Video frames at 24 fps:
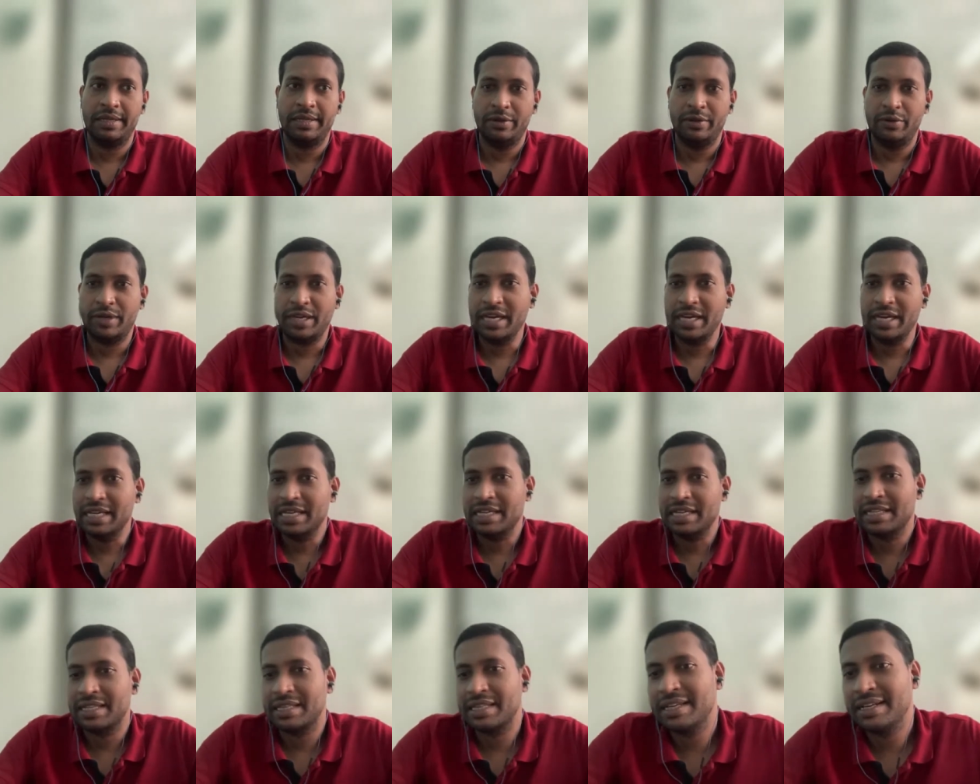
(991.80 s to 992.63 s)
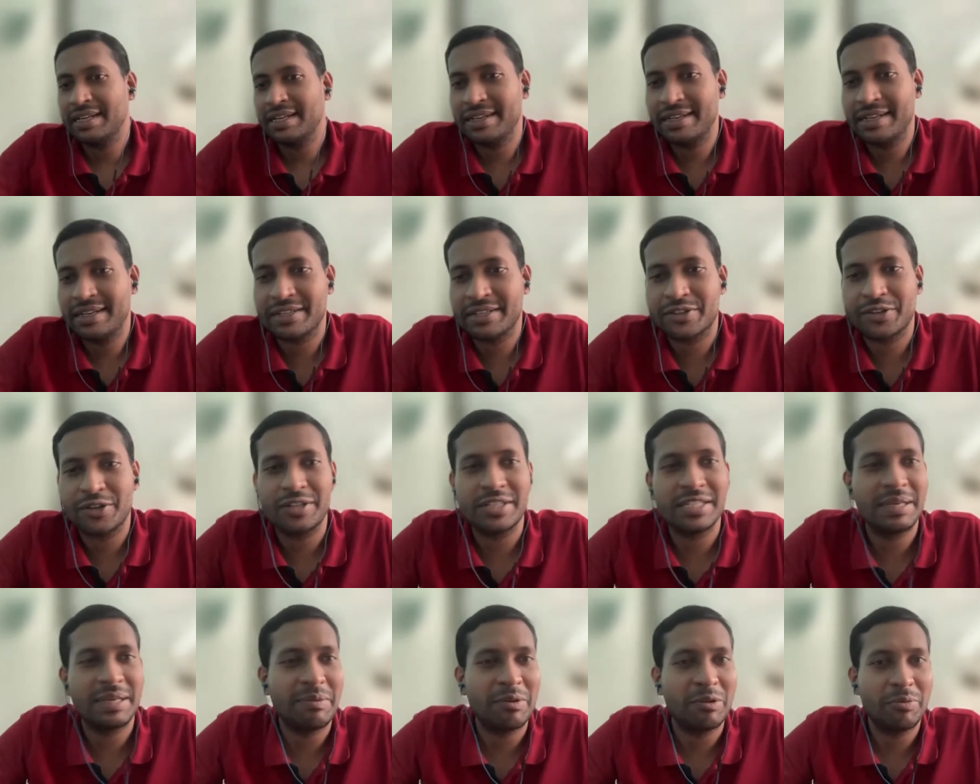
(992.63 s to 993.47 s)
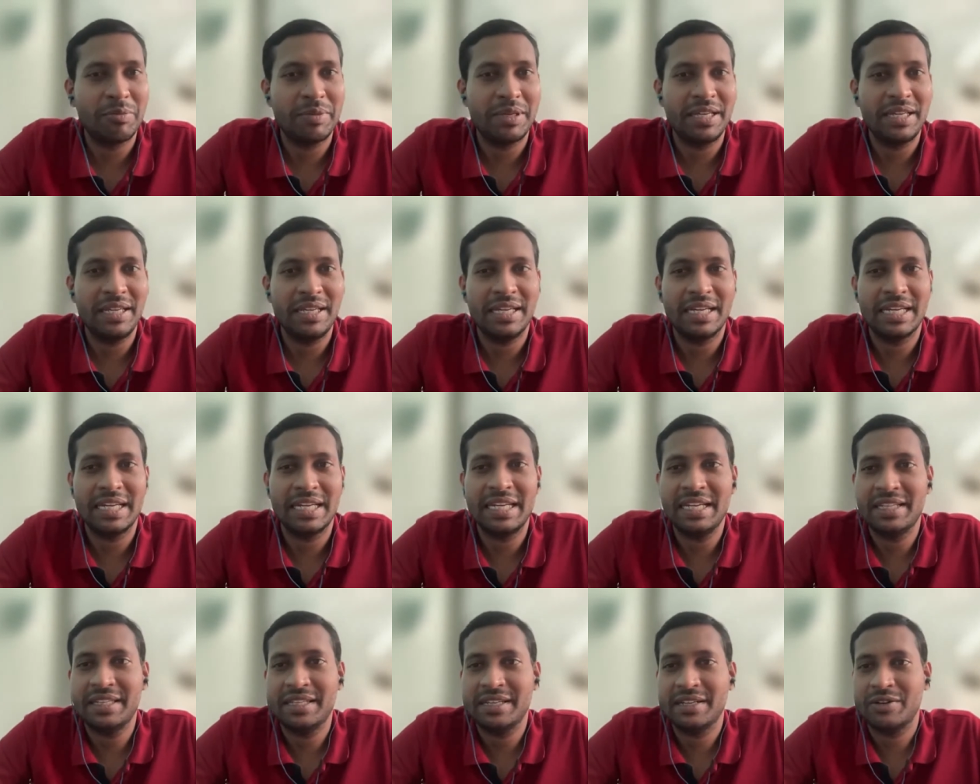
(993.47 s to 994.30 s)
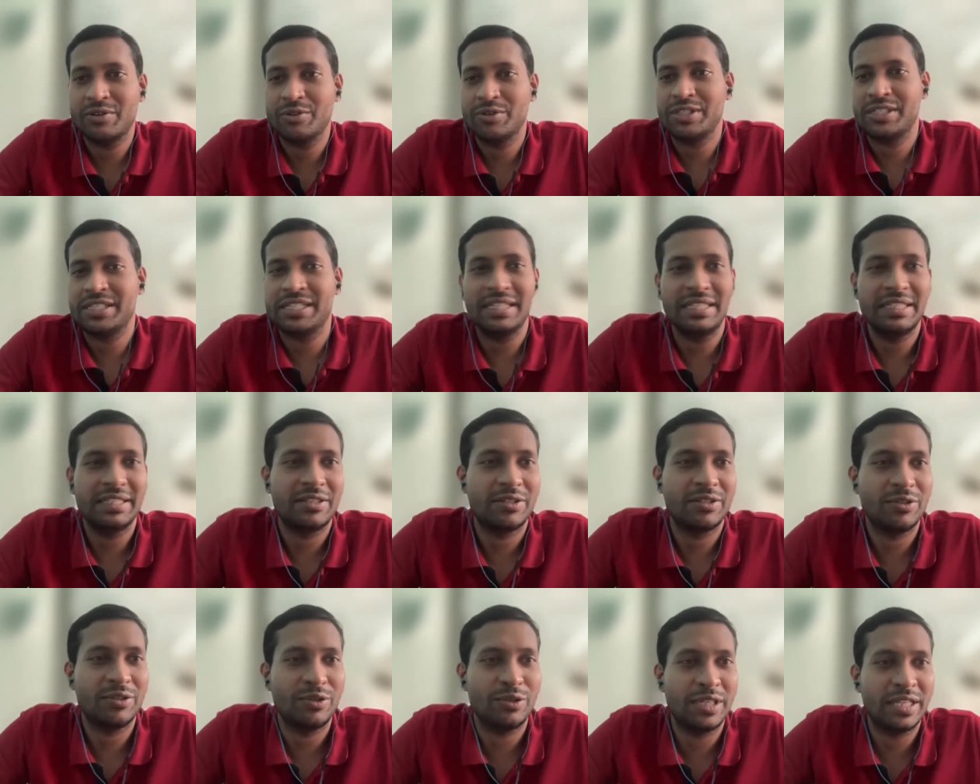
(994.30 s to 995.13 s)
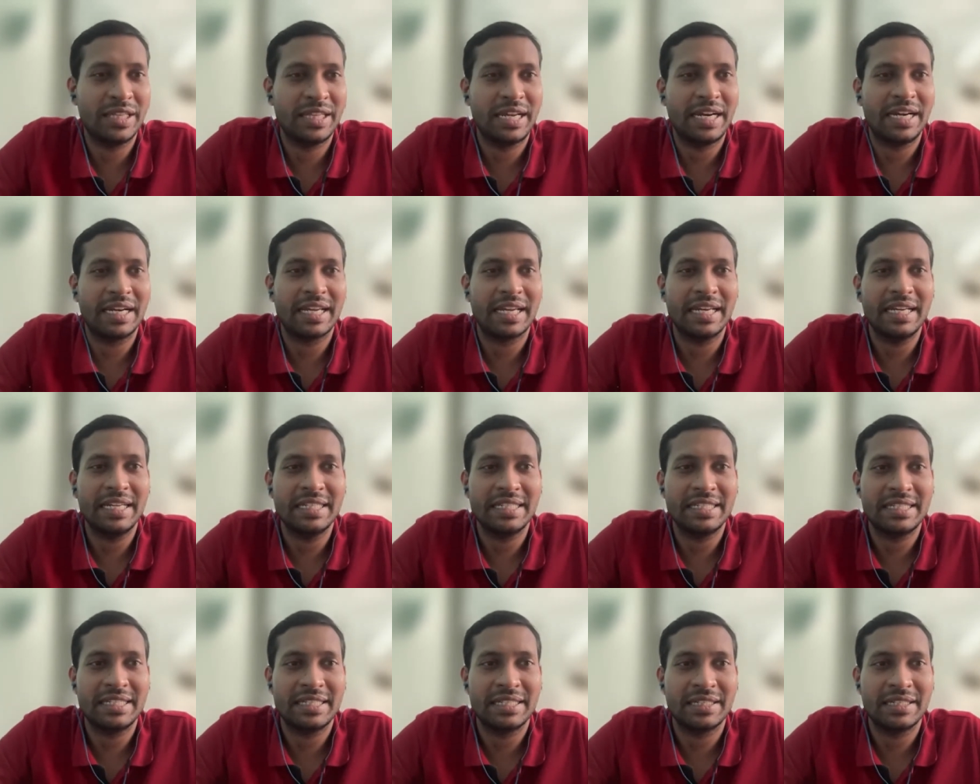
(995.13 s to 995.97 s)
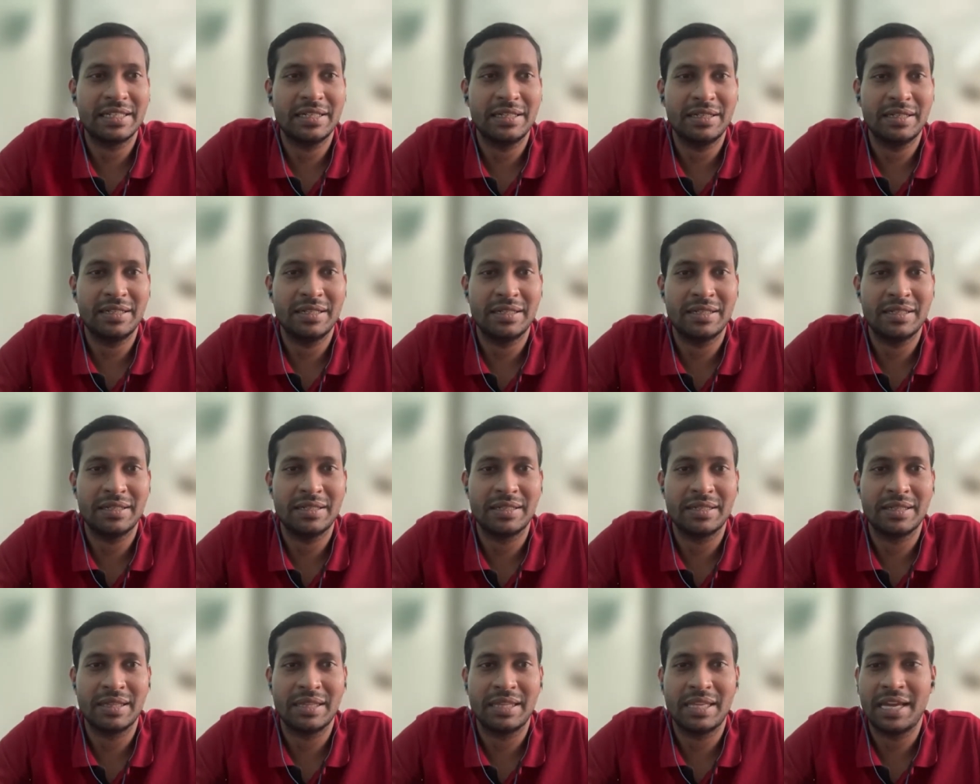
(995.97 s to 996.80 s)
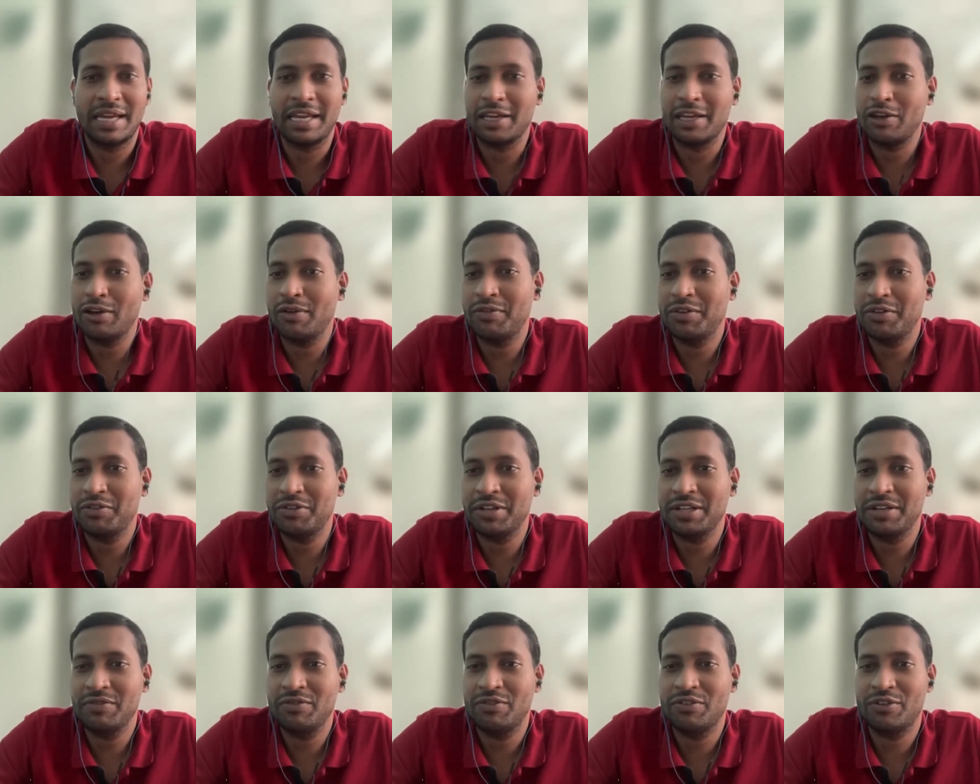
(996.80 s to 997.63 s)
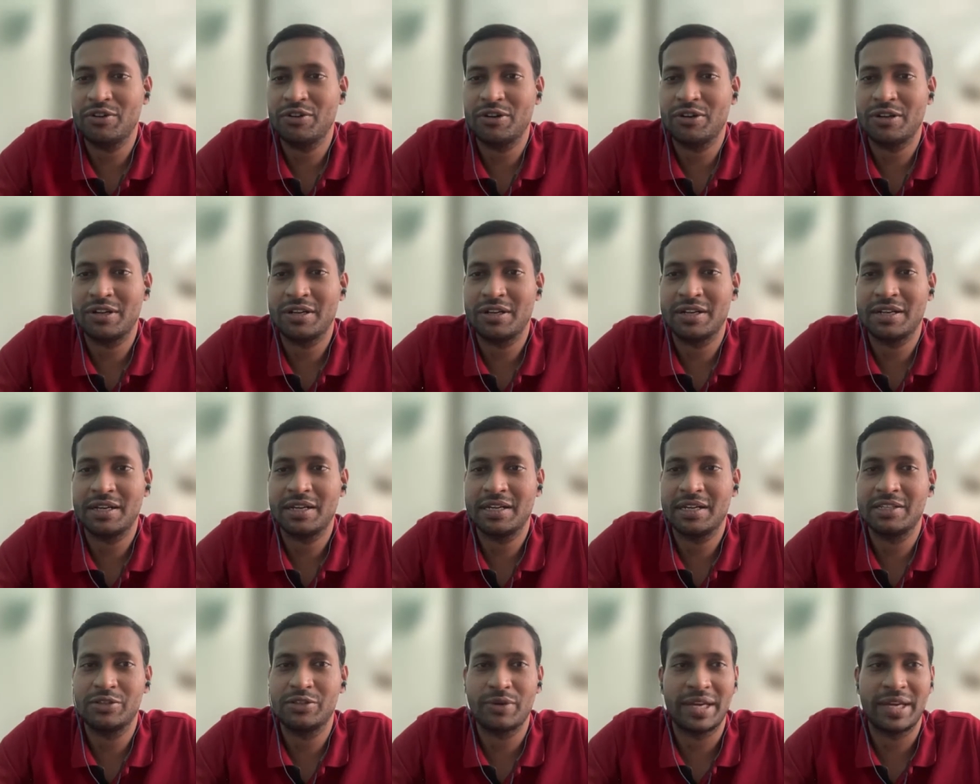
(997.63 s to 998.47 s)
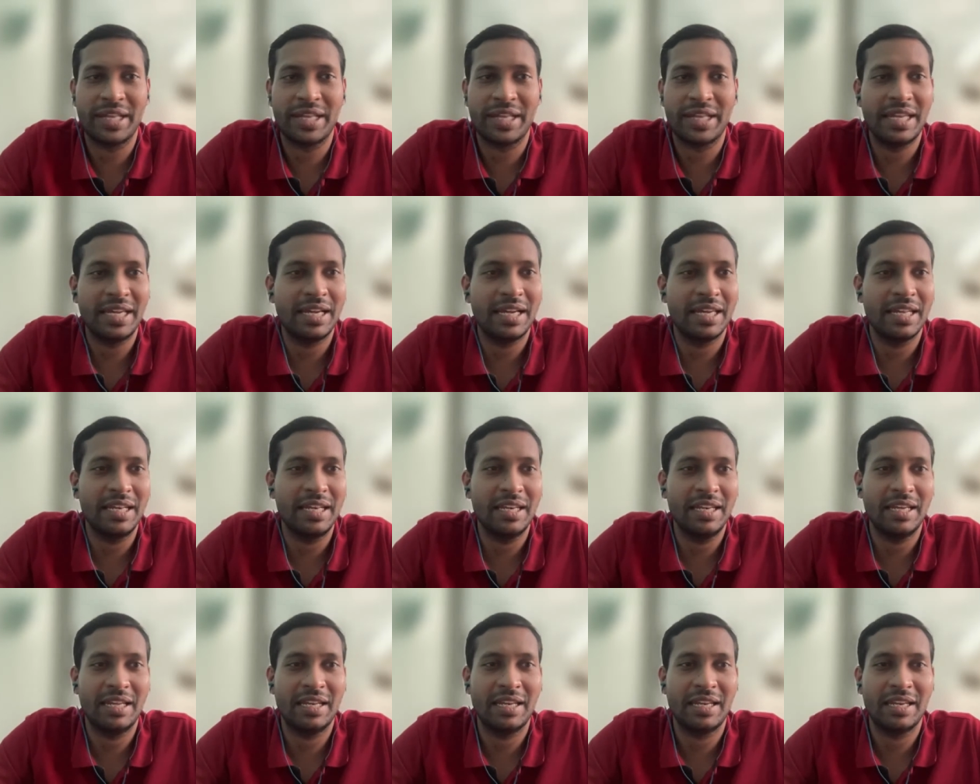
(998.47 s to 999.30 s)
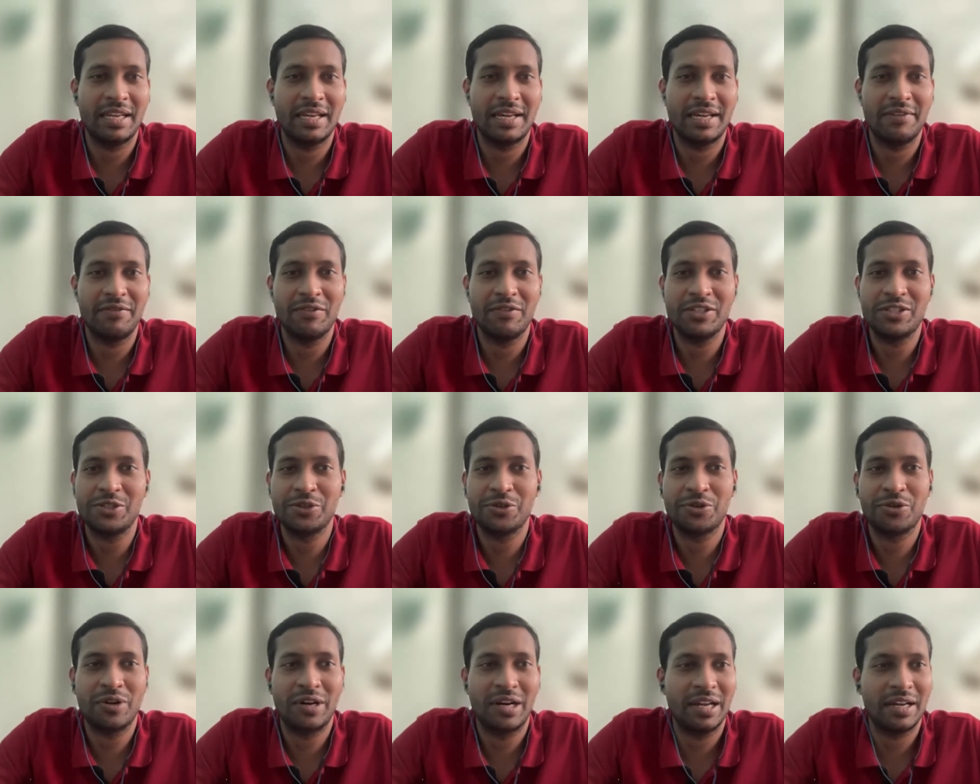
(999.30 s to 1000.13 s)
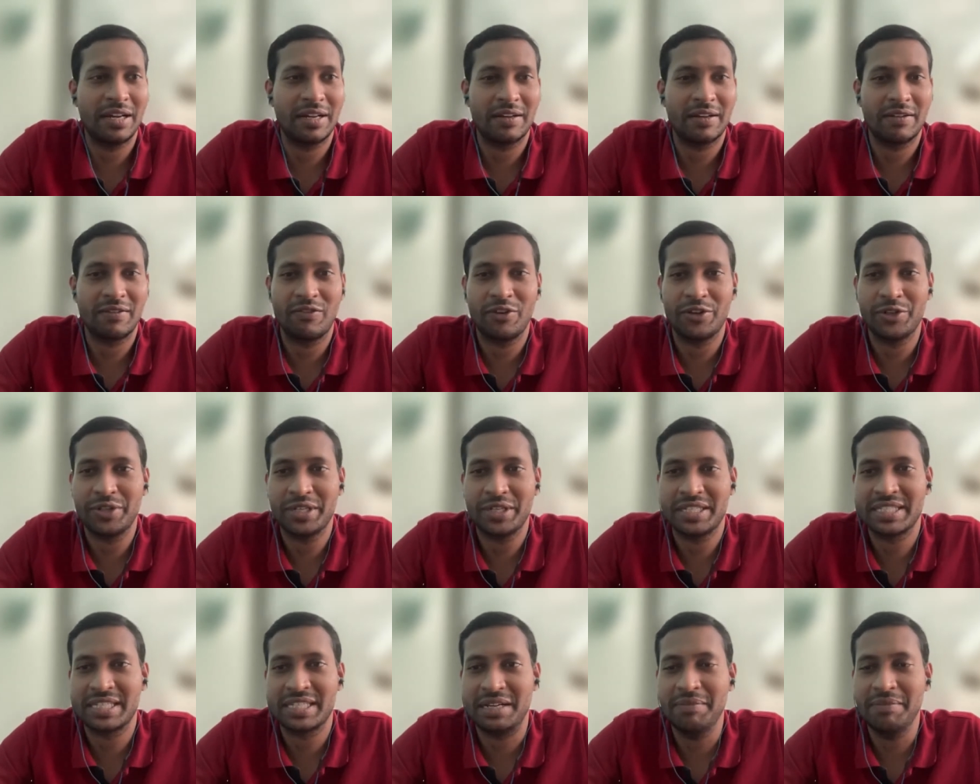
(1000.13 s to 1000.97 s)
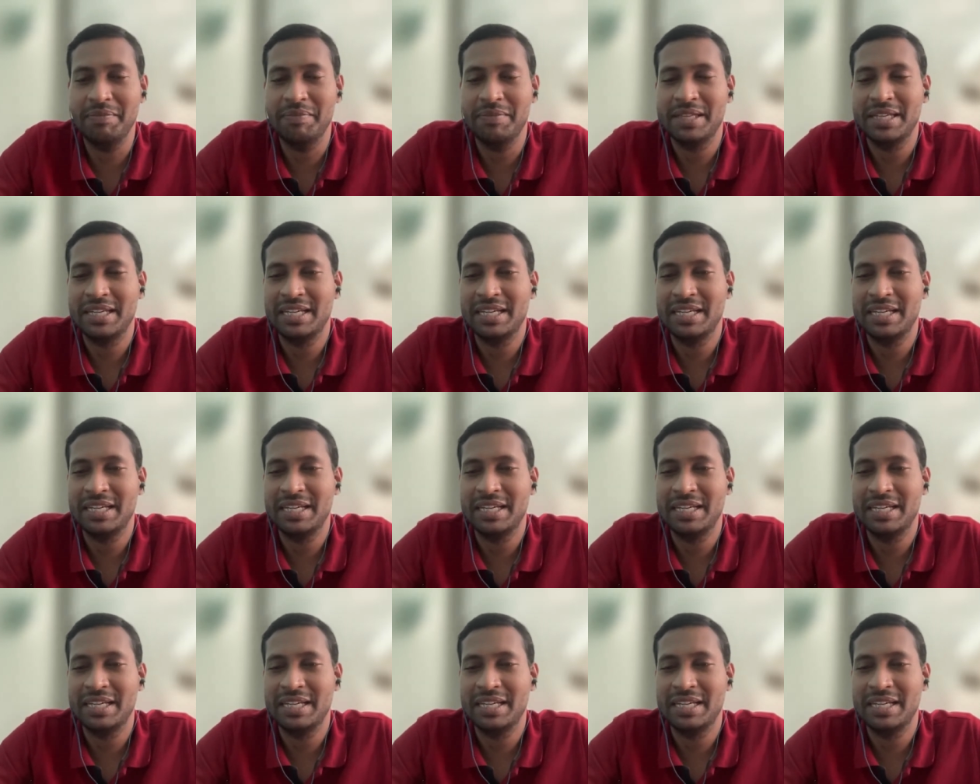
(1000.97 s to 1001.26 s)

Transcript: Okay, there does not seem to be any other questions. So in that case, thank you everyone for joining in, and I wish you good luck for your exam.